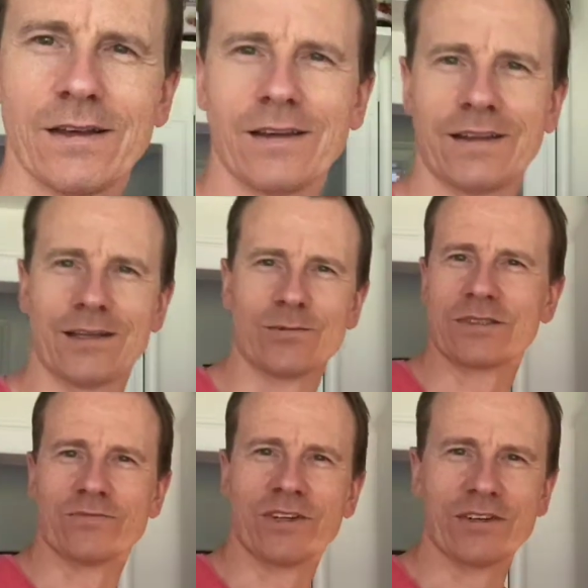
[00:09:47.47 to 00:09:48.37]
That
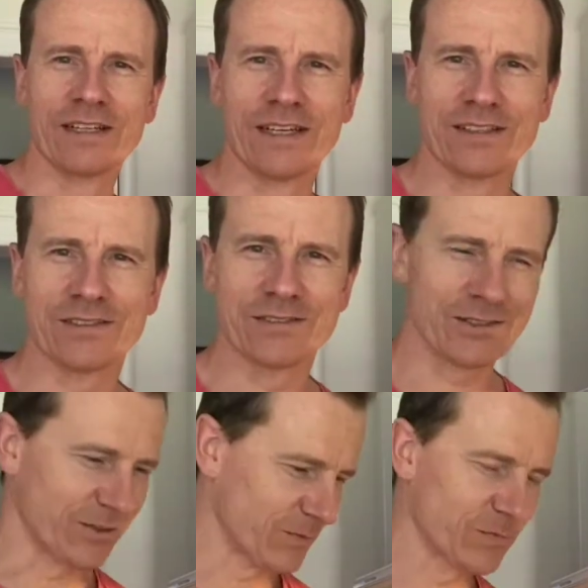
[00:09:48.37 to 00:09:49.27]
wasn't very nice, so
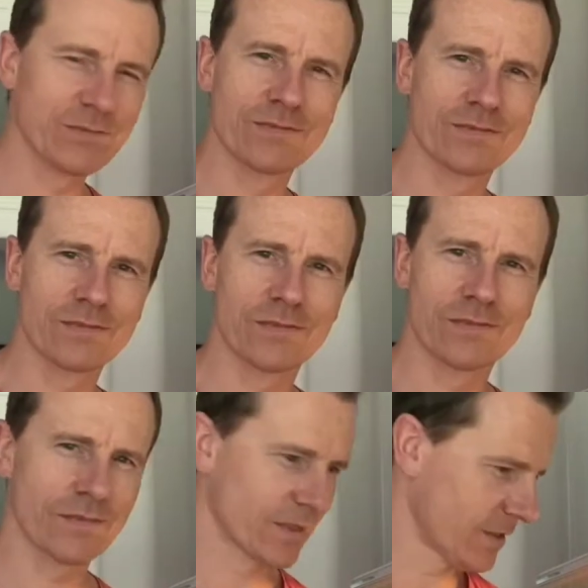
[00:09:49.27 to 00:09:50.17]

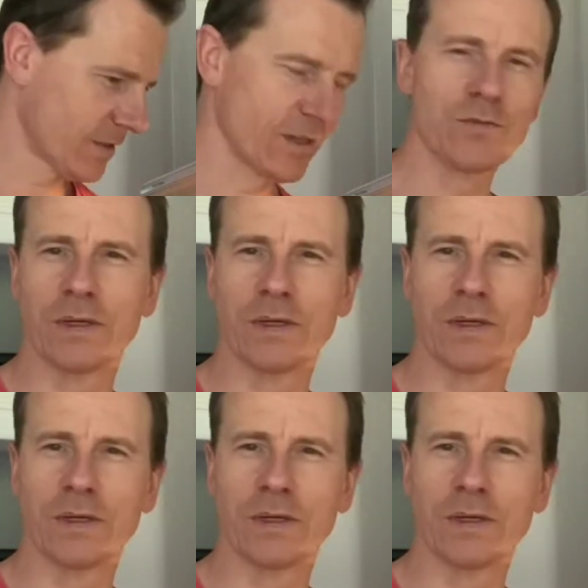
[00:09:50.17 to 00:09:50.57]
he's my